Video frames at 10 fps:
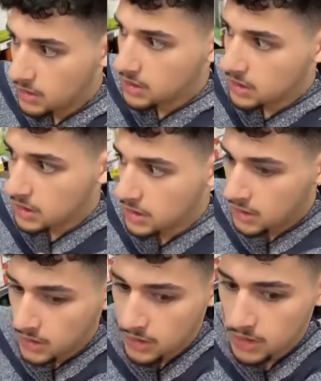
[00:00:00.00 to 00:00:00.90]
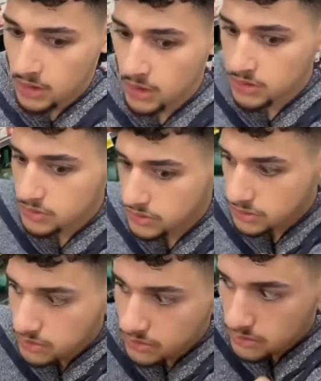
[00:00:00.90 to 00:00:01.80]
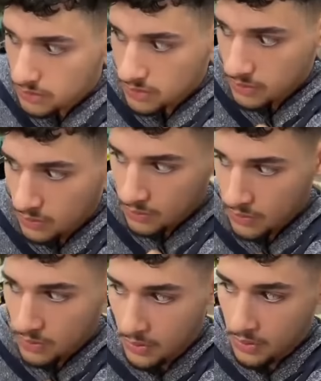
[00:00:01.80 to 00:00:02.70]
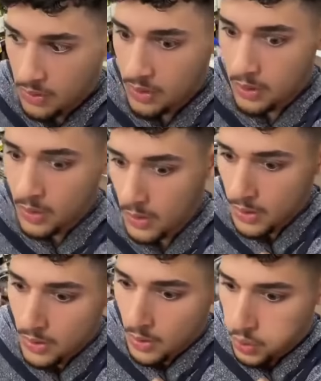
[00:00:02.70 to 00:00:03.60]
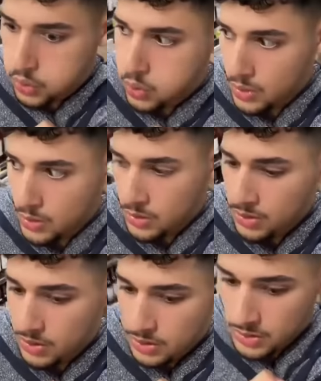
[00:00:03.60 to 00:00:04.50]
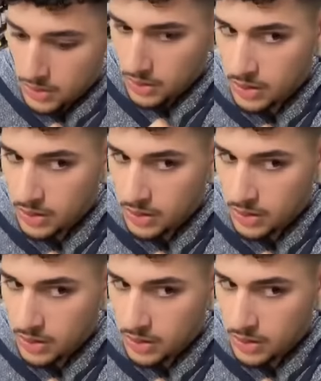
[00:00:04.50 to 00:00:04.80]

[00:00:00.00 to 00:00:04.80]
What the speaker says: Demons are gonna torture you. You're gonna be burned. You're gonna be stabbed. You're gonna be raped. You're gonna